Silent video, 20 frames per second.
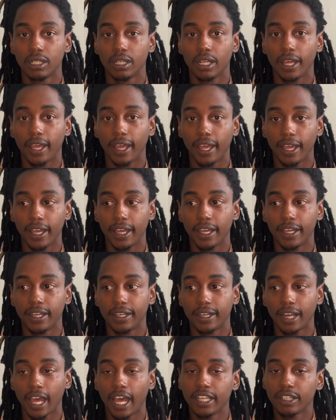and
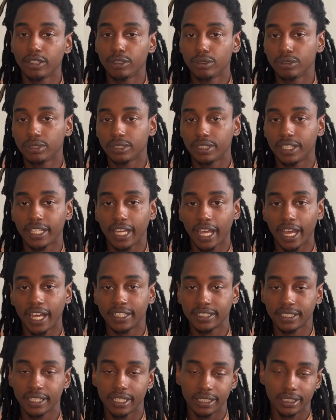I use the
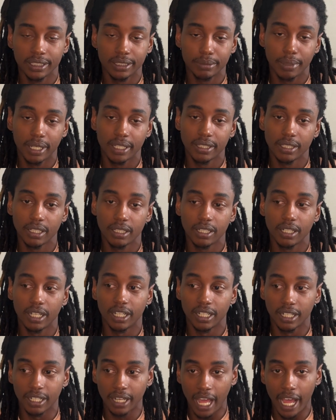as-is method
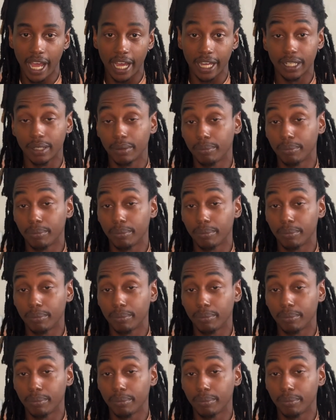a lot.